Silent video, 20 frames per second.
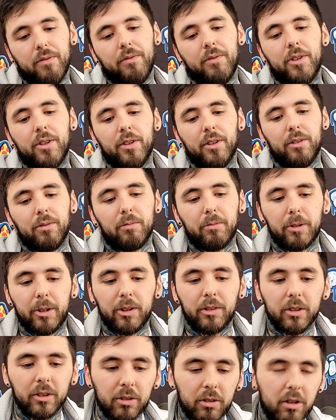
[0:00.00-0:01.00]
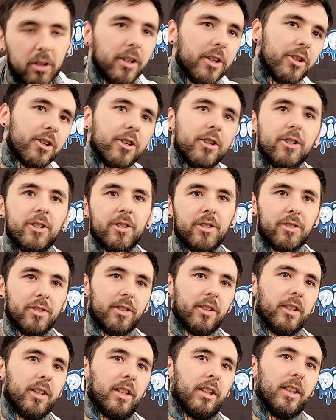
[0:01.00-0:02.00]
you know weird little creatures
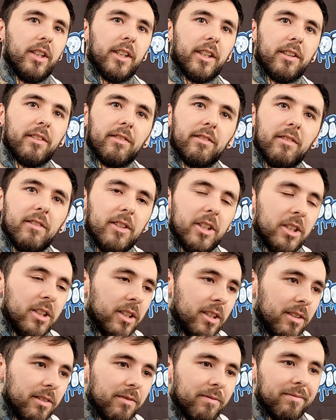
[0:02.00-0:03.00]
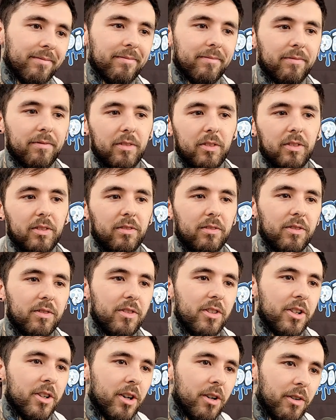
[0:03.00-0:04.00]
or like uh,
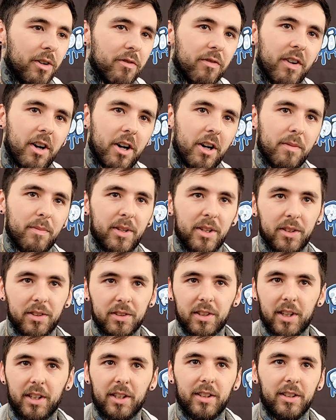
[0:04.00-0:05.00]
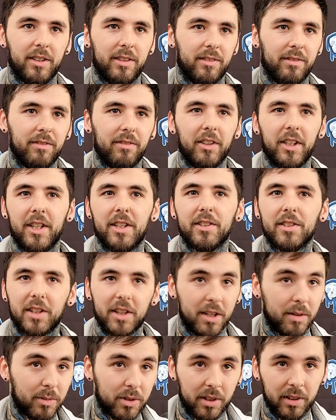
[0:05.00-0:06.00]
you know environment kind of
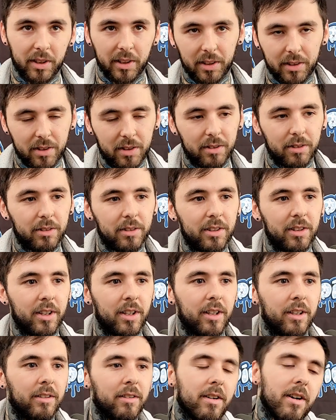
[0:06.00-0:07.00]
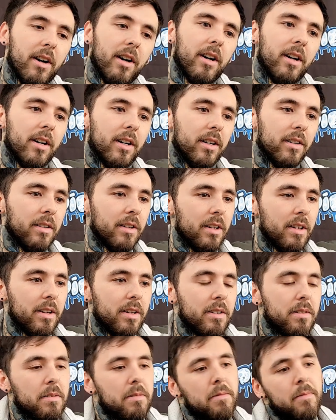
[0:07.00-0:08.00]
landscapes I like to do. You know, uh,
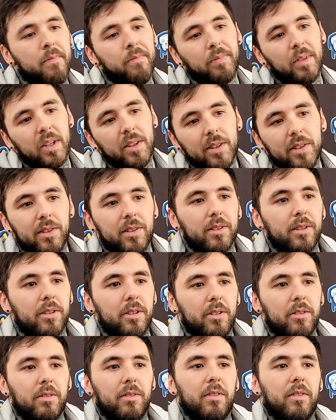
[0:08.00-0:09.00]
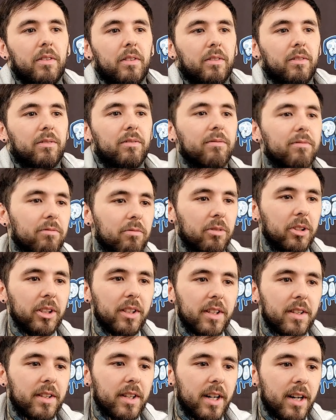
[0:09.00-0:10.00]
so
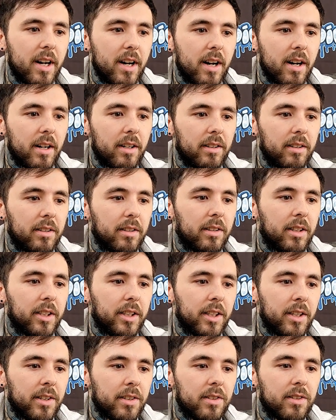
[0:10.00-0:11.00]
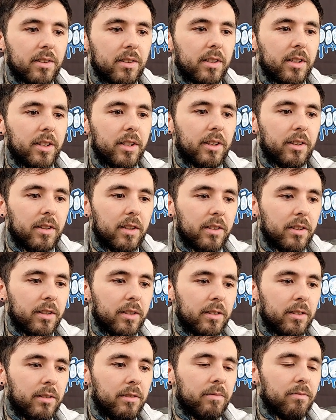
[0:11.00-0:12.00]
really that, I guess, like
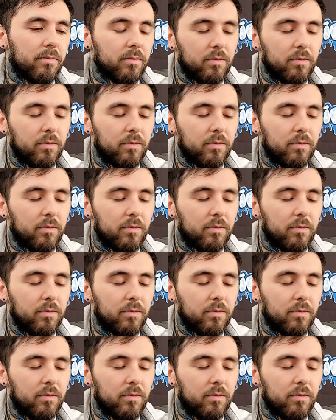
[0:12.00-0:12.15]
the